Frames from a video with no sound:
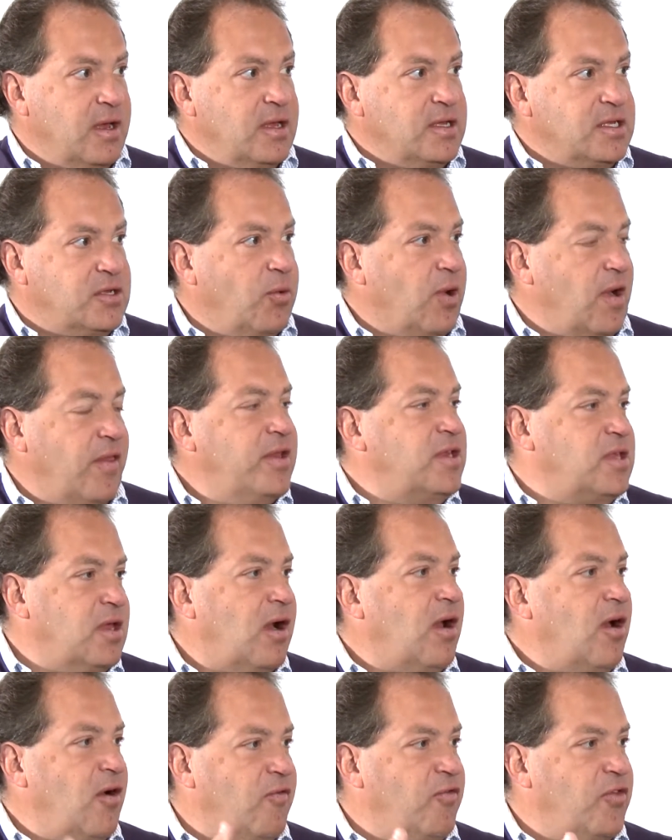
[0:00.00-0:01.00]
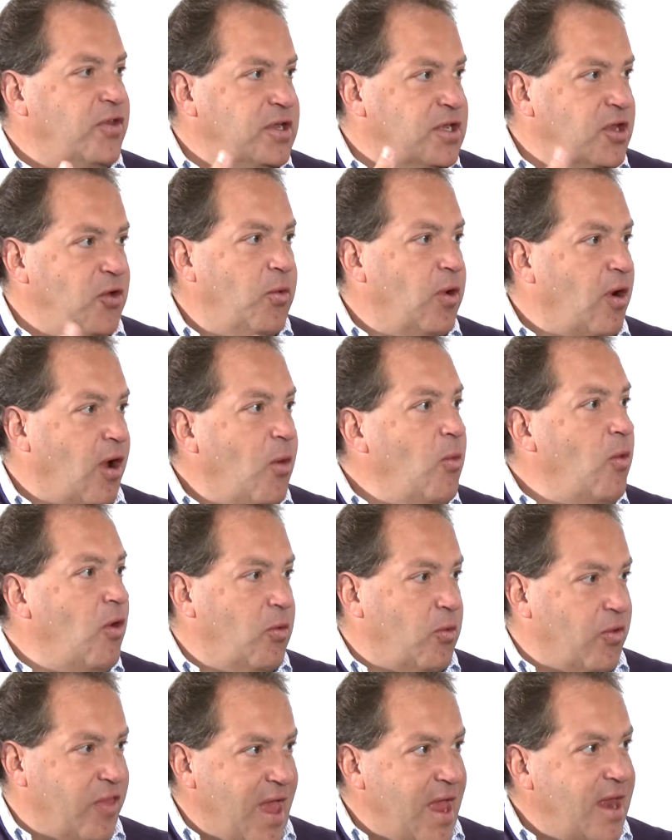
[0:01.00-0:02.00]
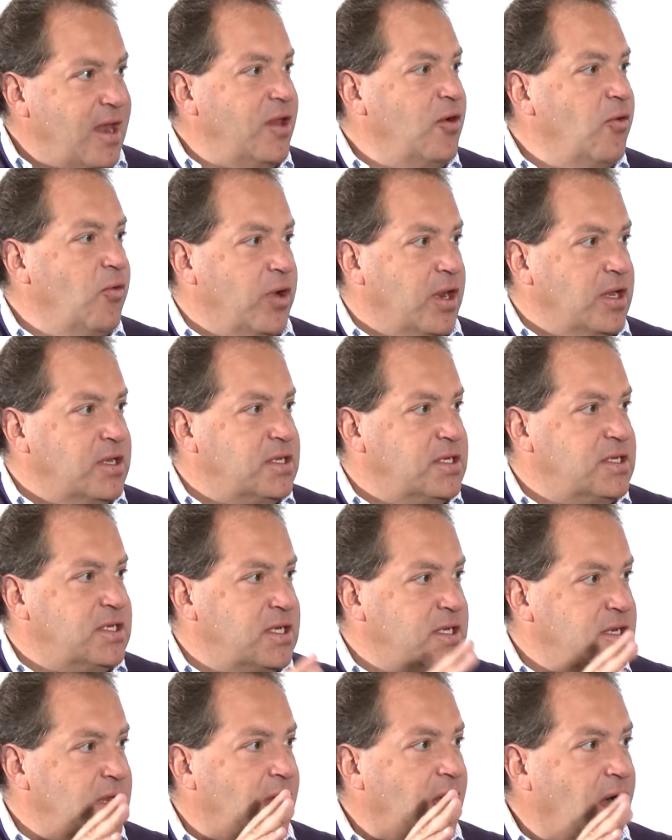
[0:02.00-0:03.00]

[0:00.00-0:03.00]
So one of the things that I often do when I work with any audience is